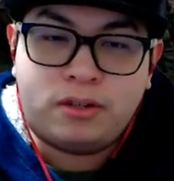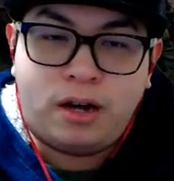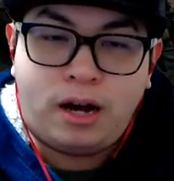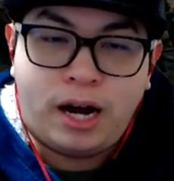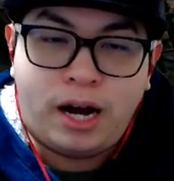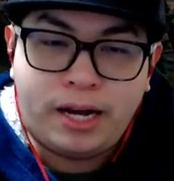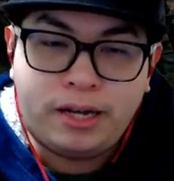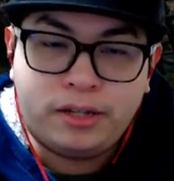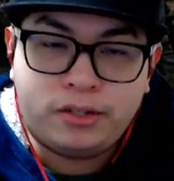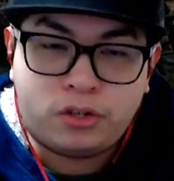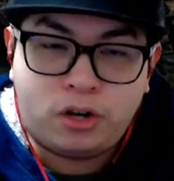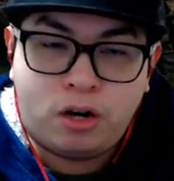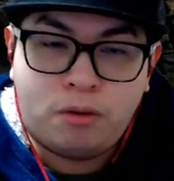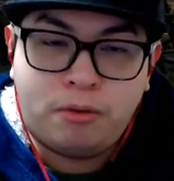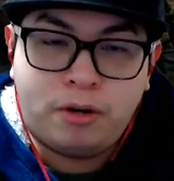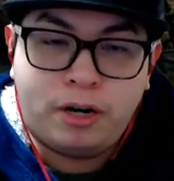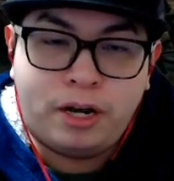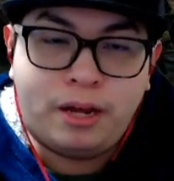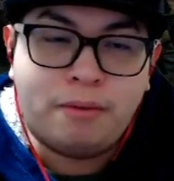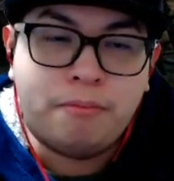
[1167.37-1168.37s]
Highest armor
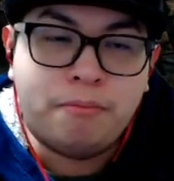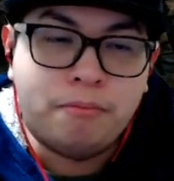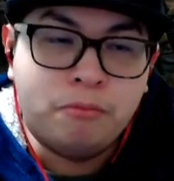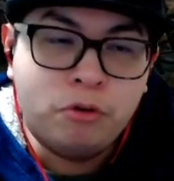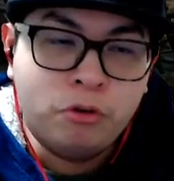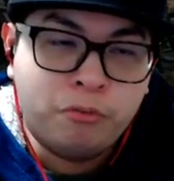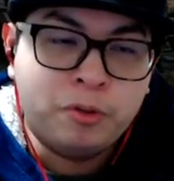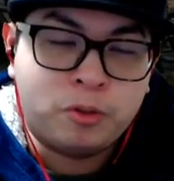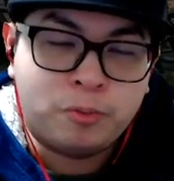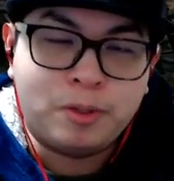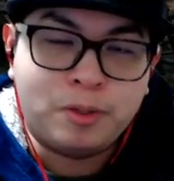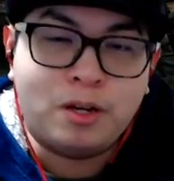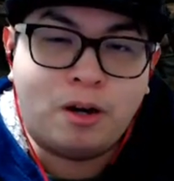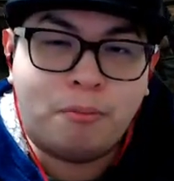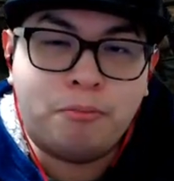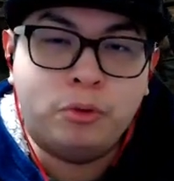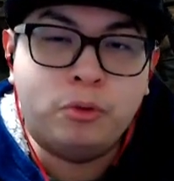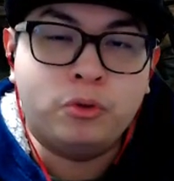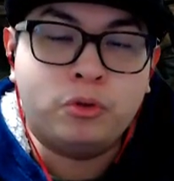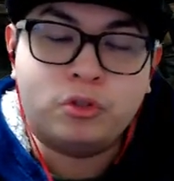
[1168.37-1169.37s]
and movement speed on
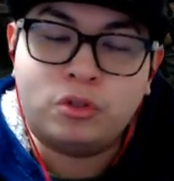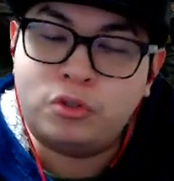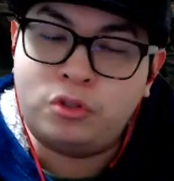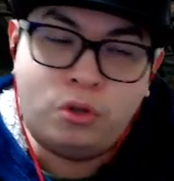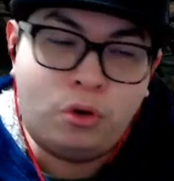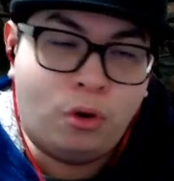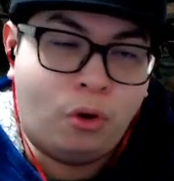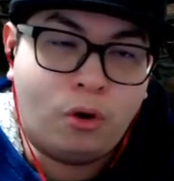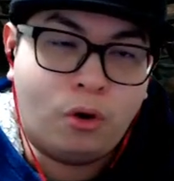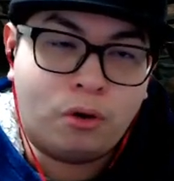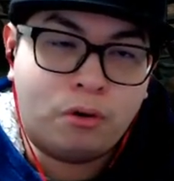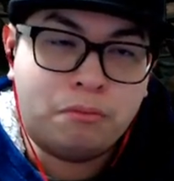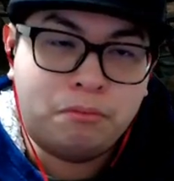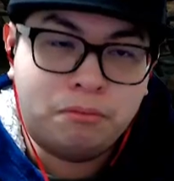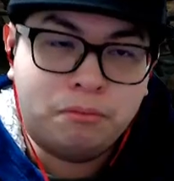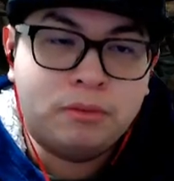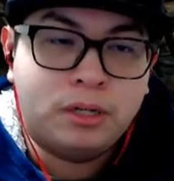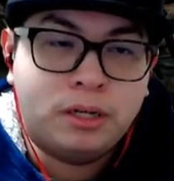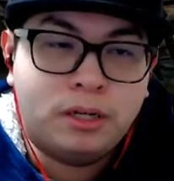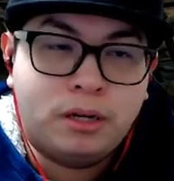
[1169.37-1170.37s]
boots is your
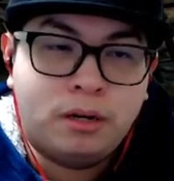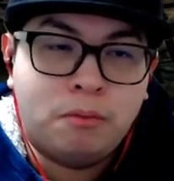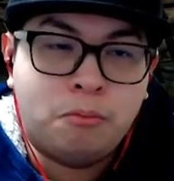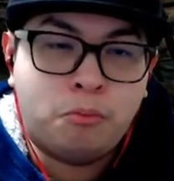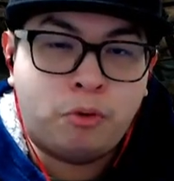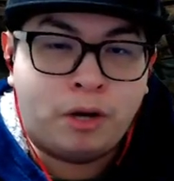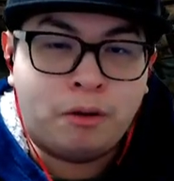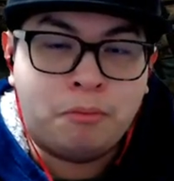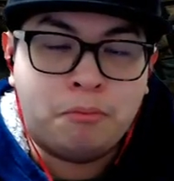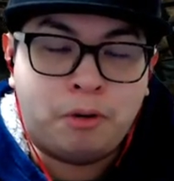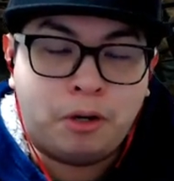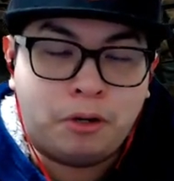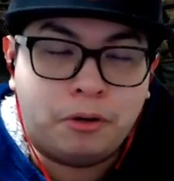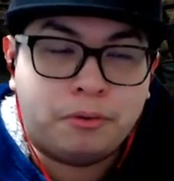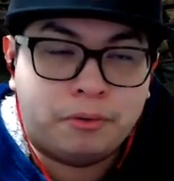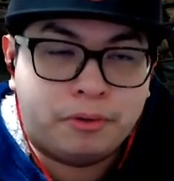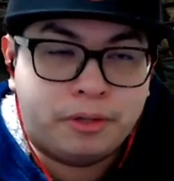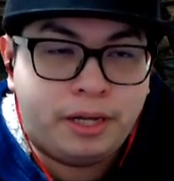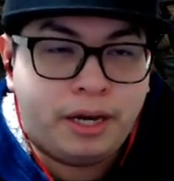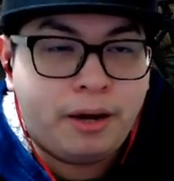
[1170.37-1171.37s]
bread and butter,
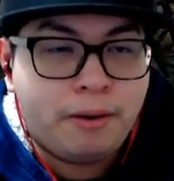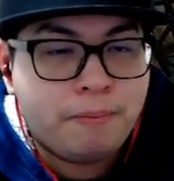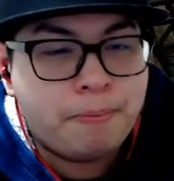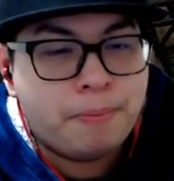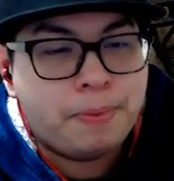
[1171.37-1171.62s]
yeah?